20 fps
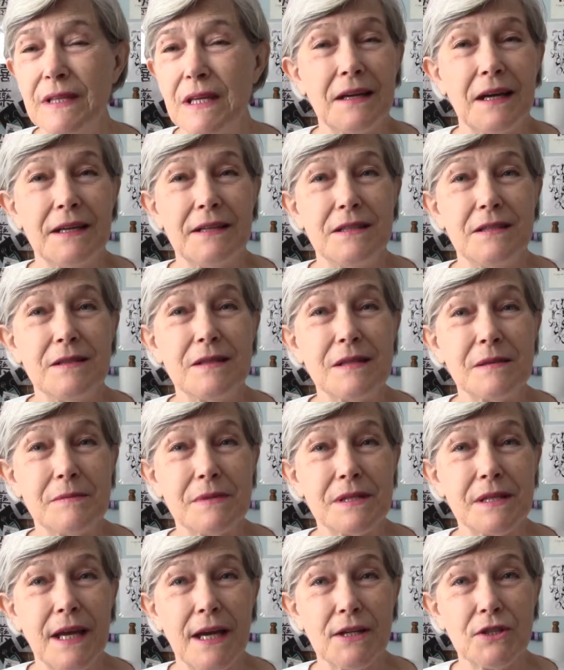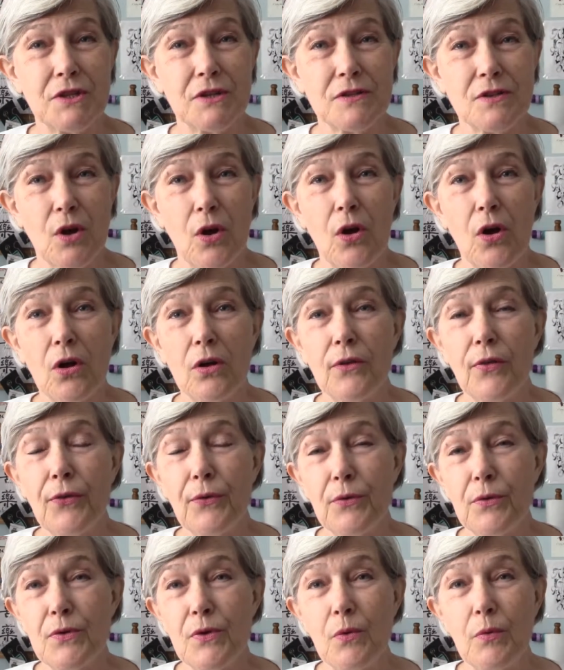I did some sketches all
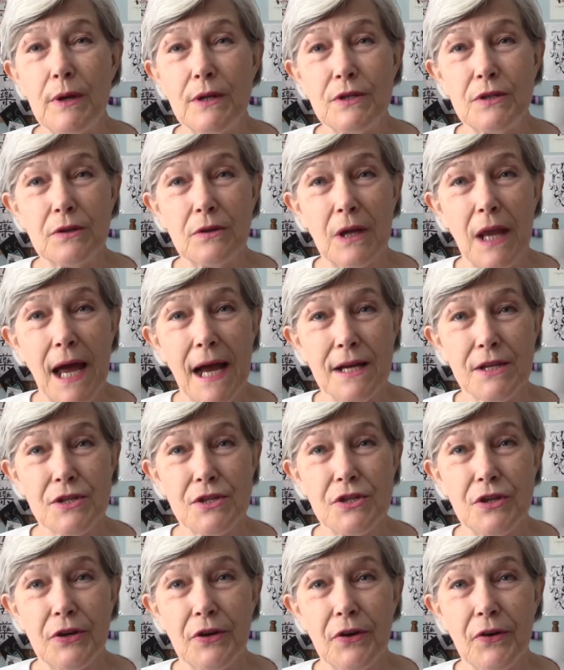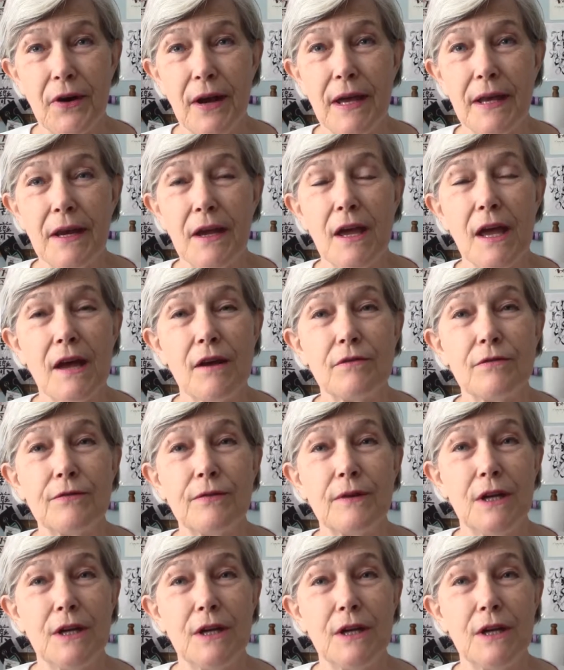through the winter last year, and I have